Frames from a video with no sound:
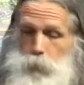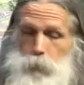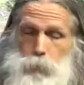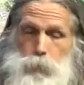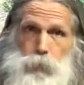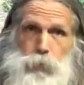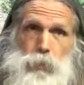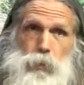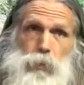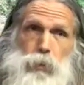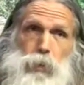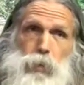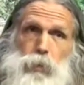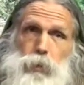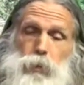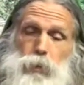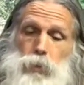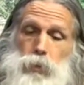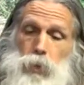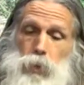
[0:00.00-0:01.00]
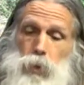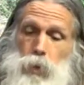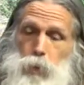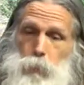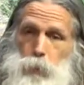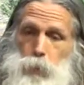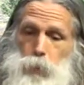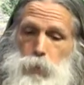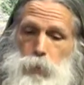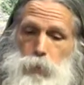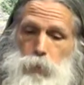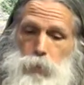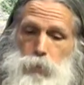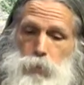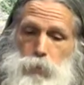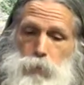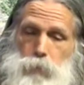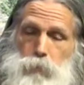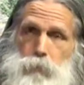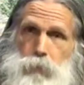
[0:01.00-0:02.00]
Immune cells
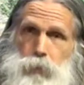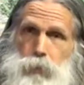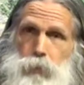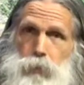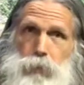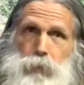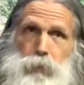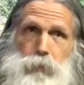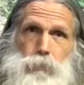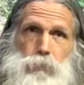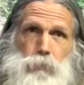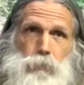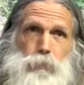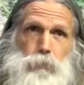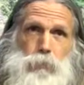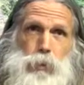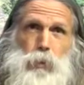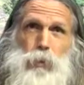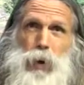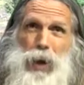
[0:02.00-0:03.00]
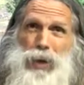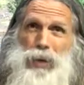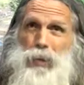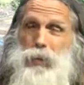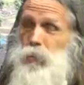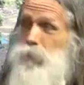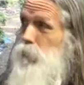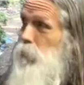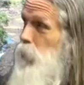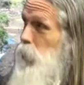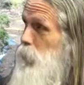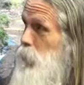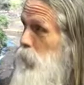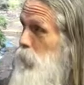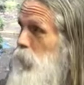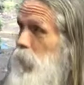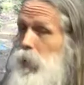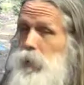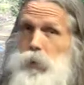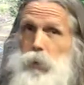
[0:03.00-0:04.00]
produce uh, free radical forms
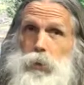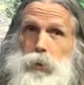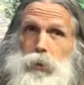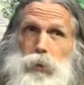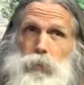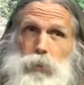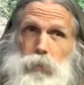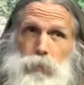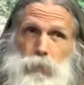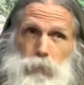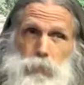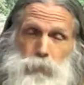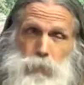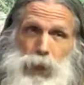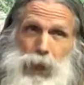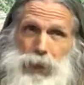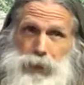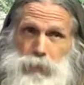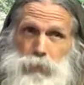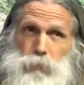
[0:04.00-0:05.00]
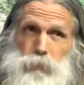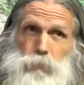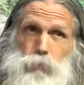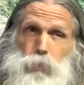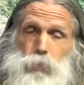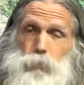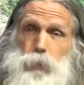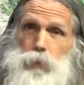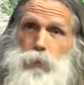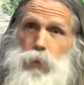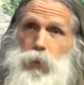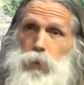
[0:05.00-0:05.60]
of oxygen, active forms of